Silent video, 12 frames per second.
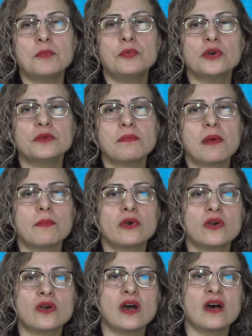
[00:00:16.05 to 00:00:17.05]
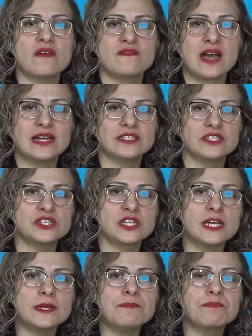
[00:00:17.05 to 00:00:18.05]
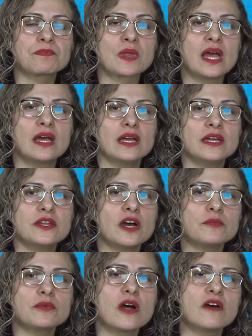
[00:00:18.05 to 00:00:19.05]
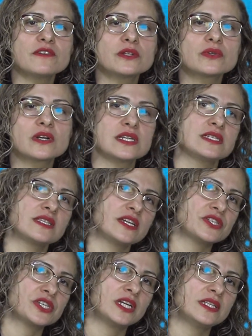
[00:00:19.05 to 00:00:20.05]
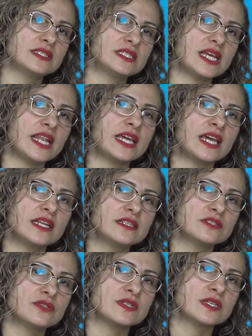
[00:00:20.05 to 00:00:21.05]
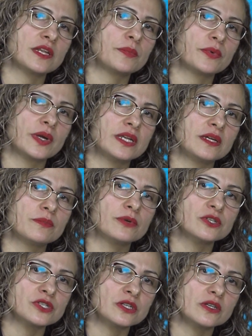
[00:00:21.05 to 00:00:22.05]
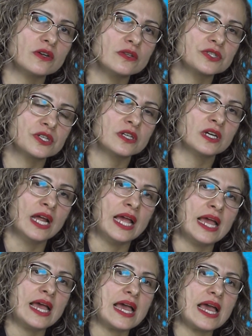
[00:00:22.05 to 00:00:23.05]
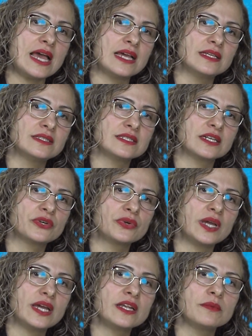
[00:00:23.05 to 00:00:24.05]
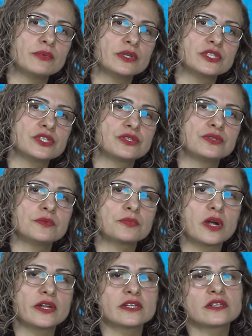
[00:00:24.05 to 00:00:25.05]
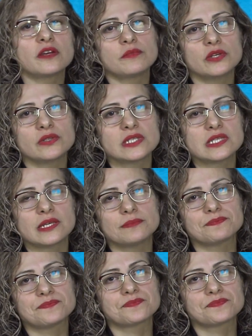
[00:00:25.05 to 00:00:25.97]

a board member of Andisheh, a nonprofit organization dedicated to celebrating Persian culture and creating bridge to the broader community.